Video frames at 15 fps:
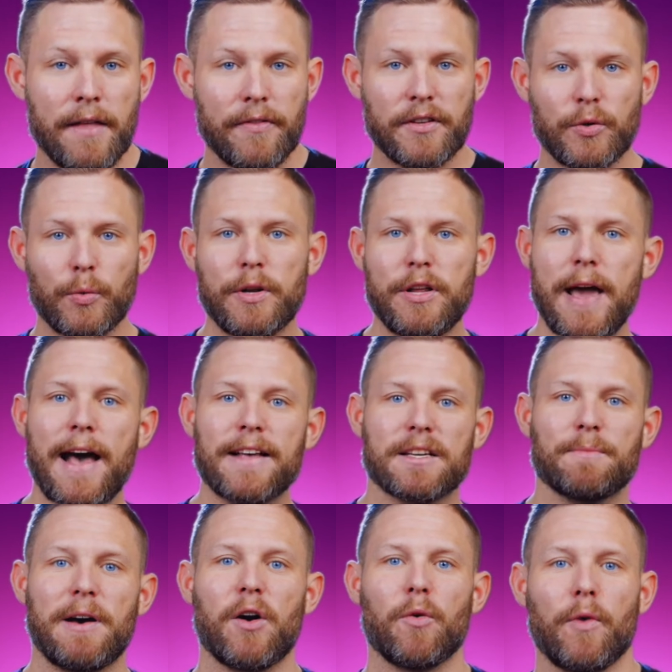This is when you ask
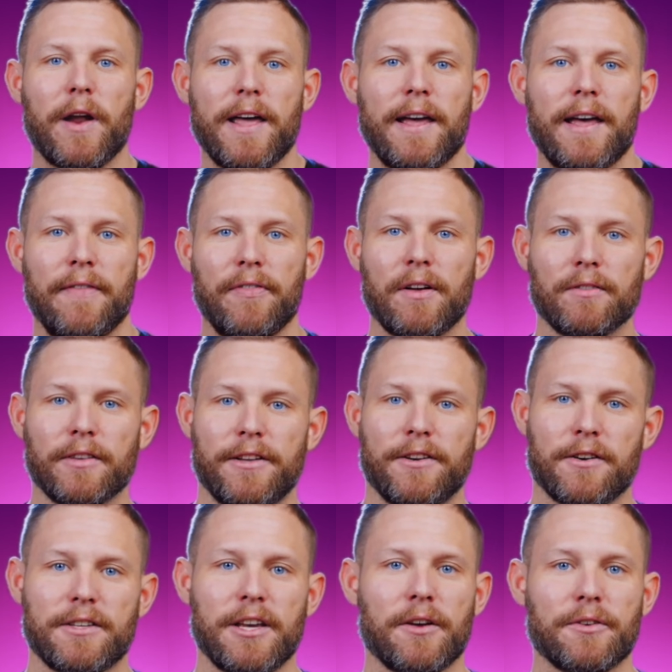about rate and the
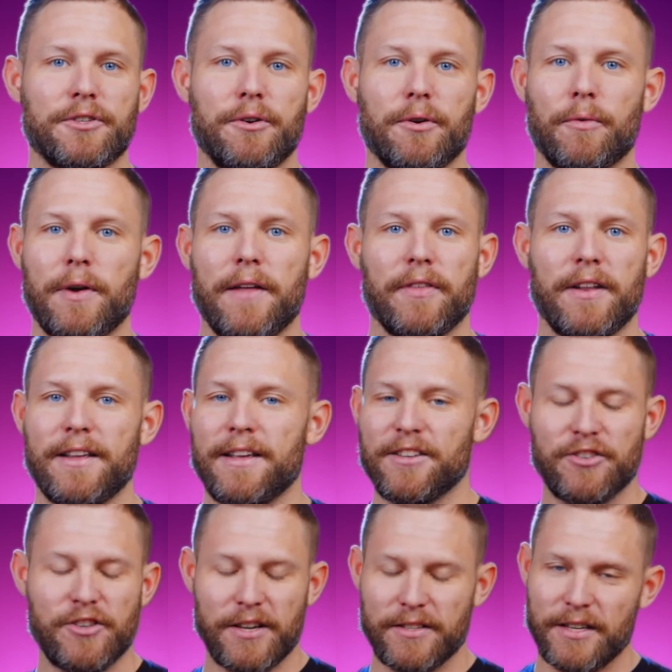lender tells you a rate that
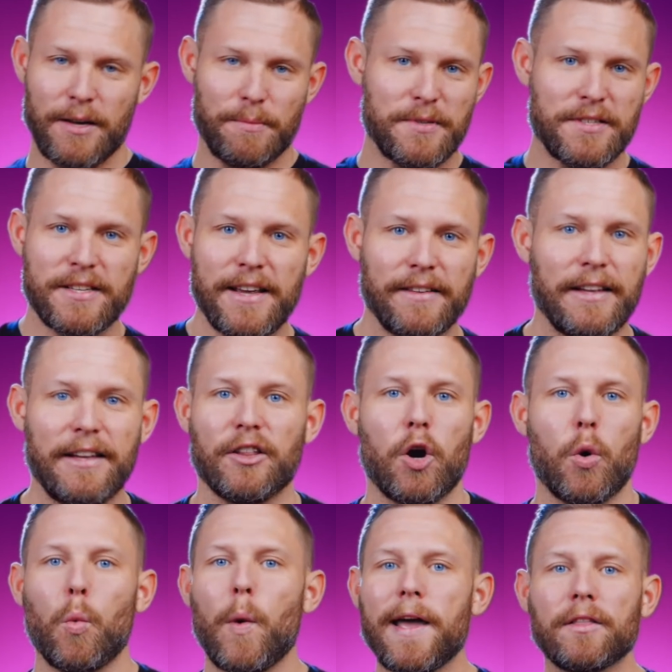is just obscenely
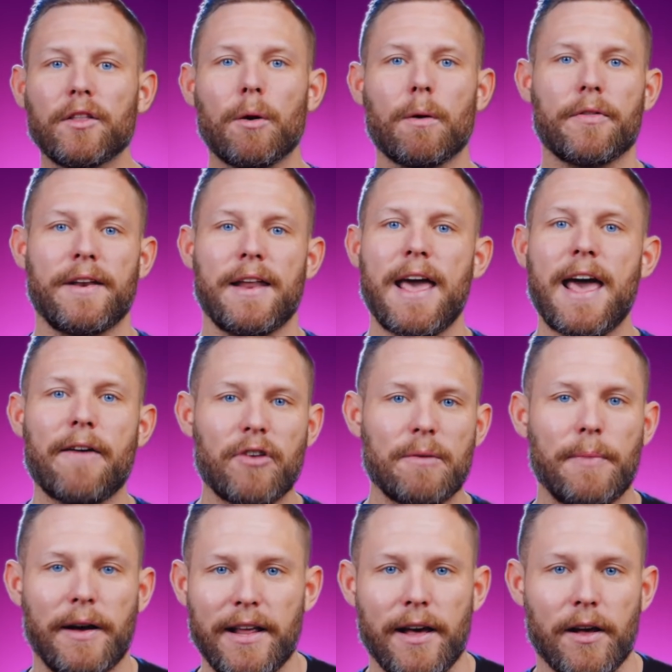low, way lower than
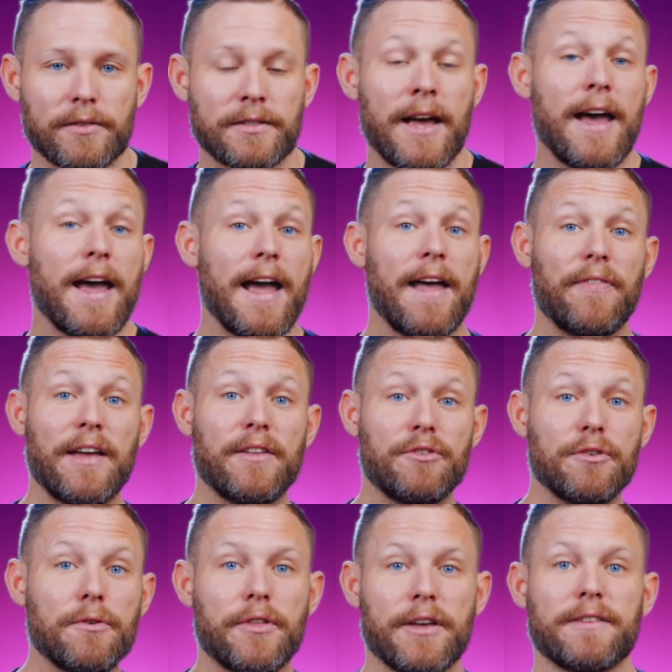everybody else. And they
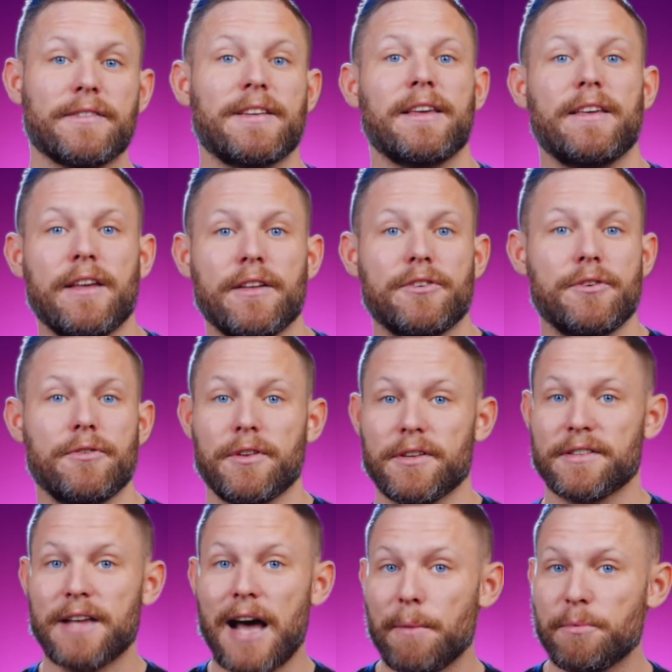do this to get you to
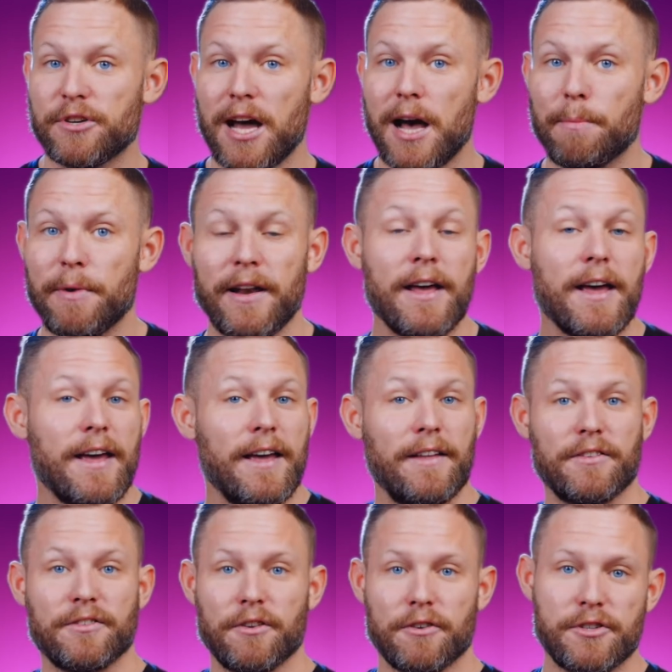stop shopping
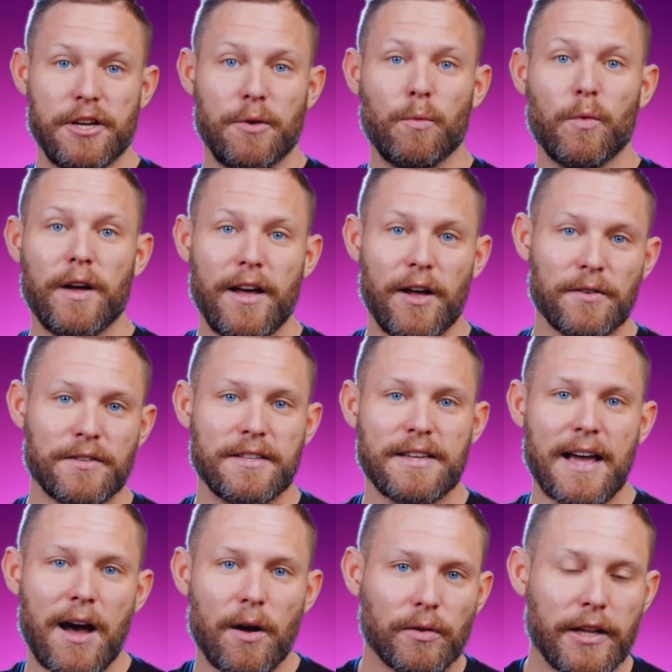and searching what else is
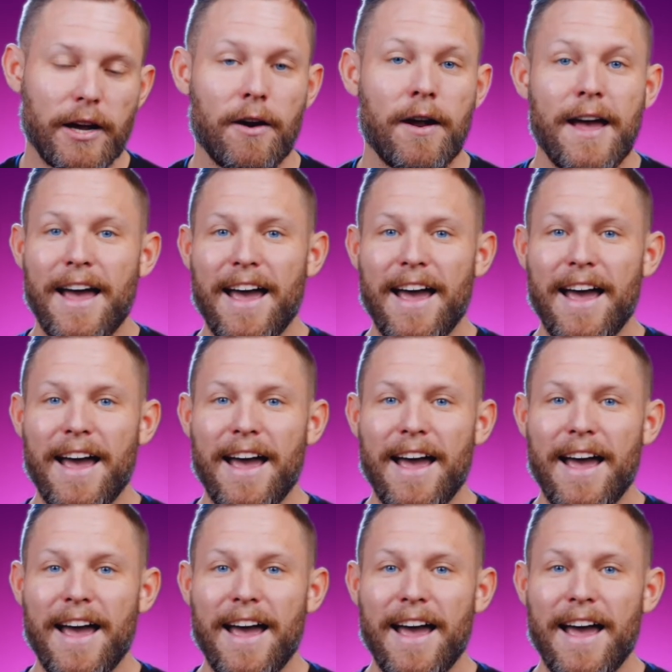out there.